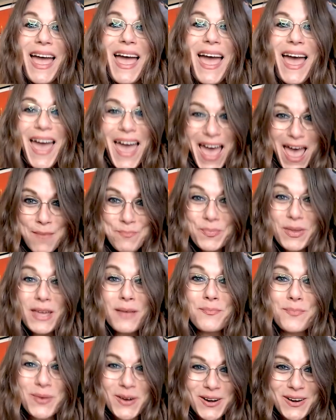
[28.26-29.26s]
Happy
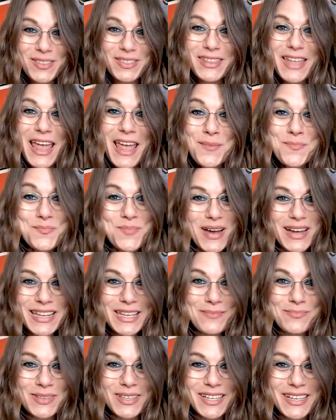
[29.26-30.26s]
Birthday, Buddy
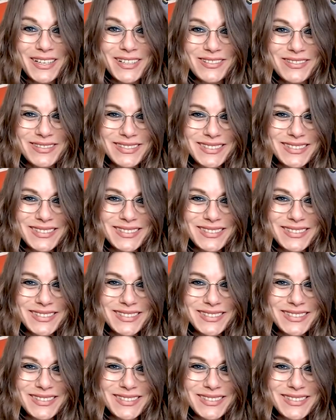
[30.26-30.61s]
Blue.